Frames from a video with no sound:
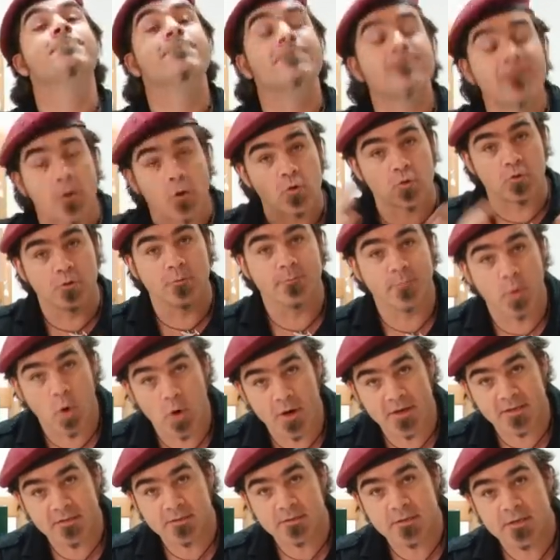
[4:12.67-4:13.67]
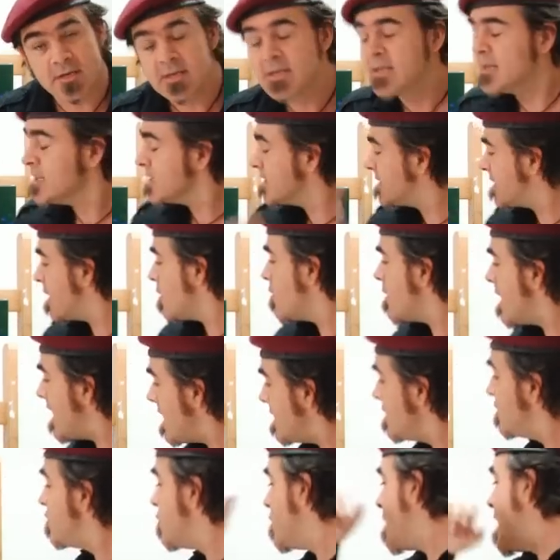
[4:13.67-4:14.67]
focal point. So
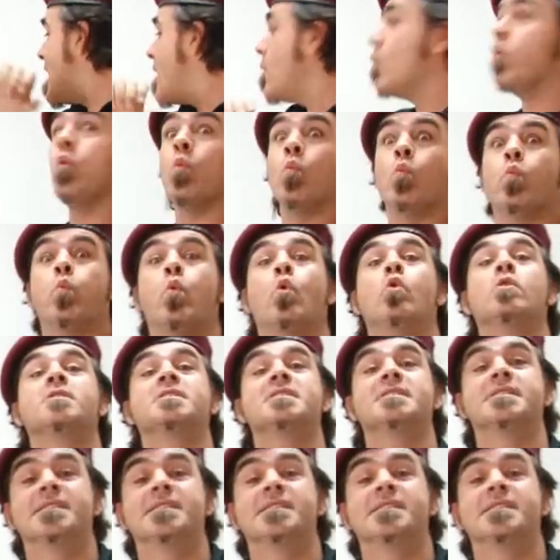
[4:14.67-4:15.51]
into our water